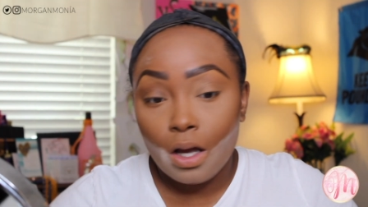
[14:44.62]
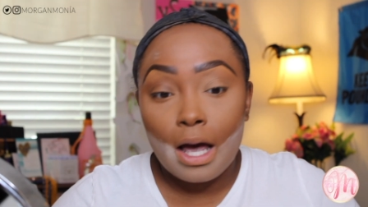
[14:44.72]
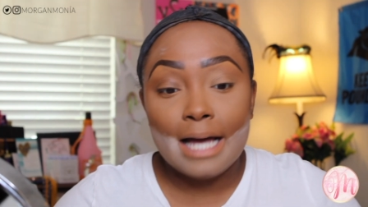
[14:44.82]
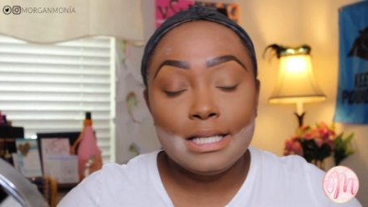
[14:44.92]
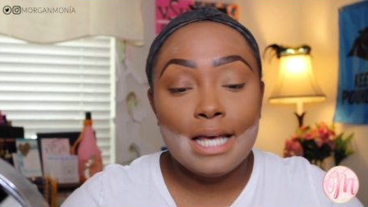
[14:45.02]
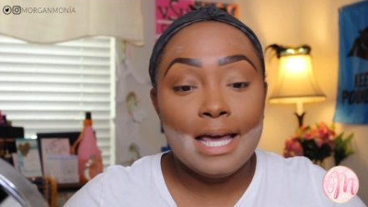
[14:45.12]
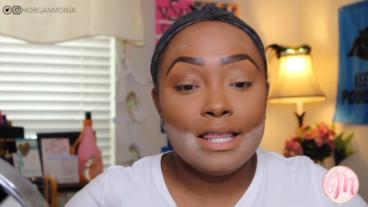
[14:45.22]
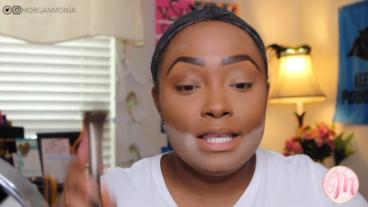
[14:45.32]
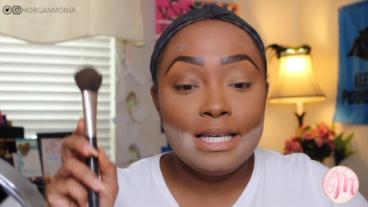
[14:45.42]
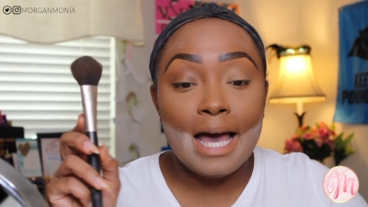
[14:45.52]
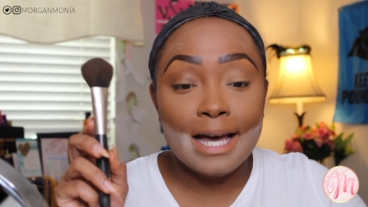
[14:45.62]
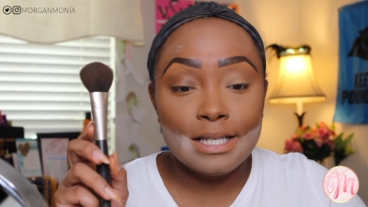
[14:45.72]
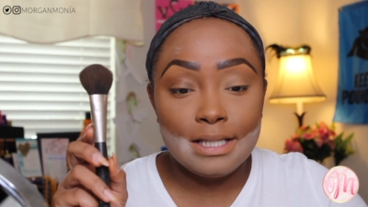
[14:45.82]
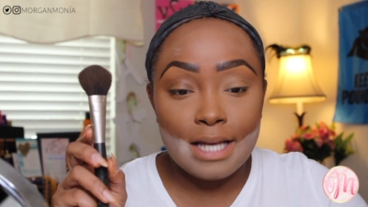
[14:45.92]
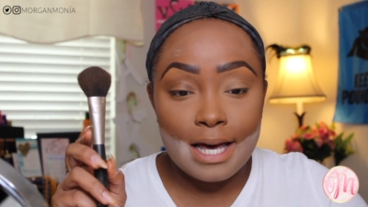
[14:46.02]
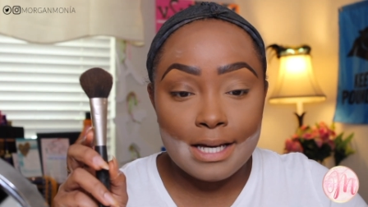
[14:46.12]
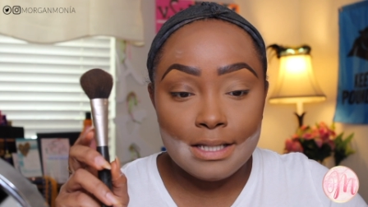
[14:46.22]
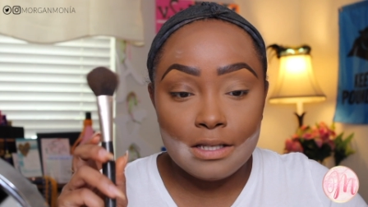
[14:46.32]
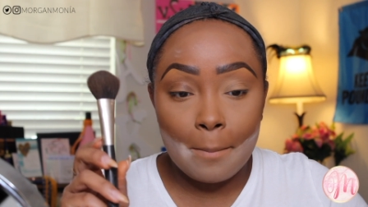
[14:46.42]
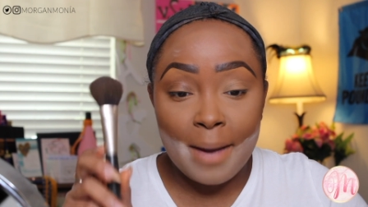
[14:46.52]
I take the
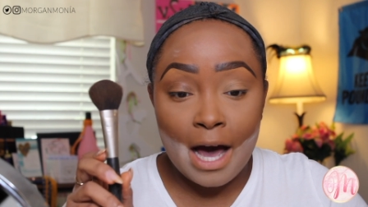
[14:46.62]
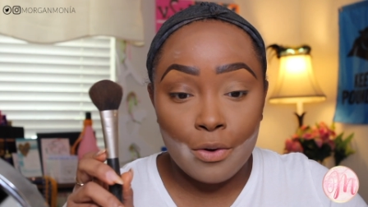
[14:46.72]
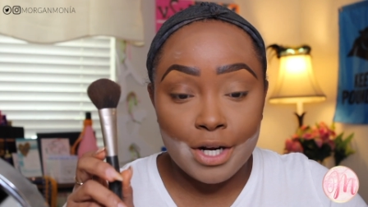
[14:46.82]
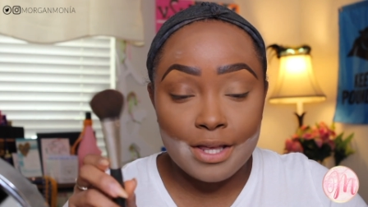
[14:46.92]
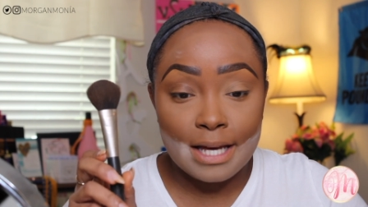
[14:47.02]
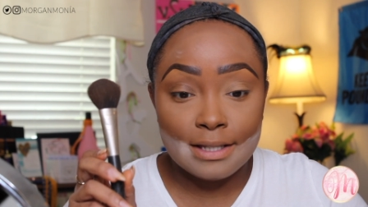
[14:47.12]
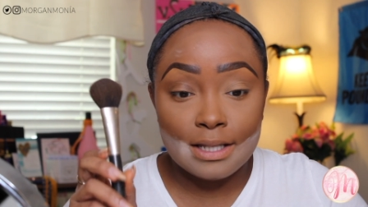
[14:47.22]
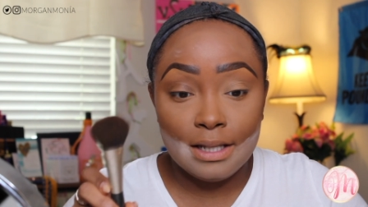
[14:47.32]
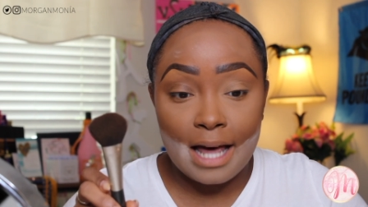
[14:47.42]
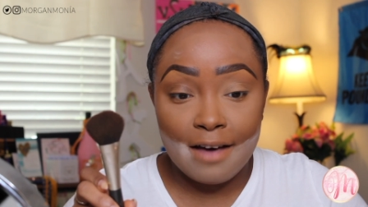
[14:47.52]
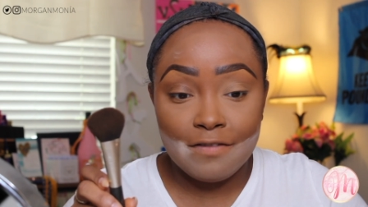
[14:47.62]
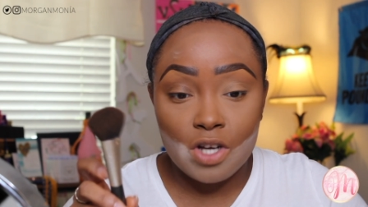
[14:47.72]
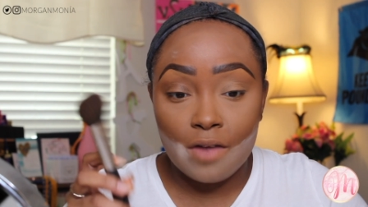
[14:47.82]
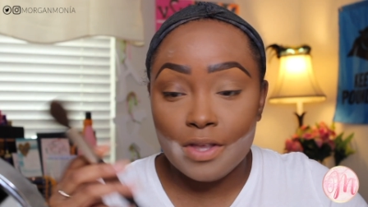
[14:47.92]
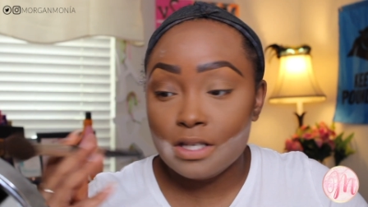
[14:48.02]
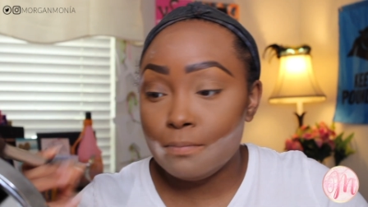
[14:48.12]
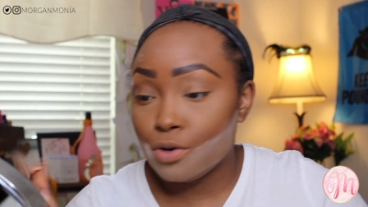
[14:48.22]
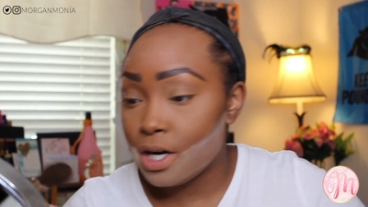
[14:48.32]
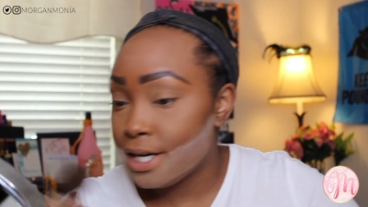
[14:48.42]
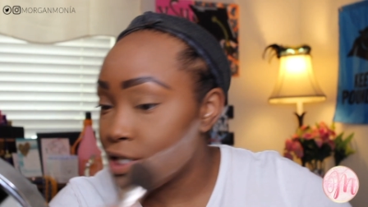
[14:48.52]
excess powder that's left on this
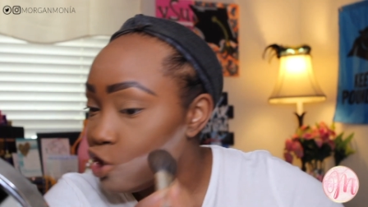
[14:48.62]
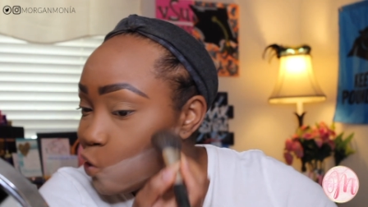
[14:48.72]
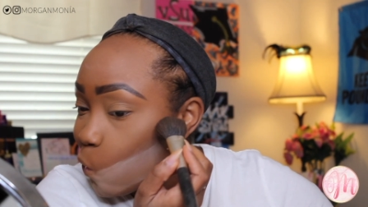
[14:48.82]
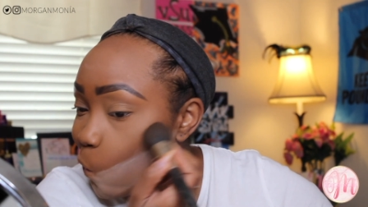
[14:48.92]
brush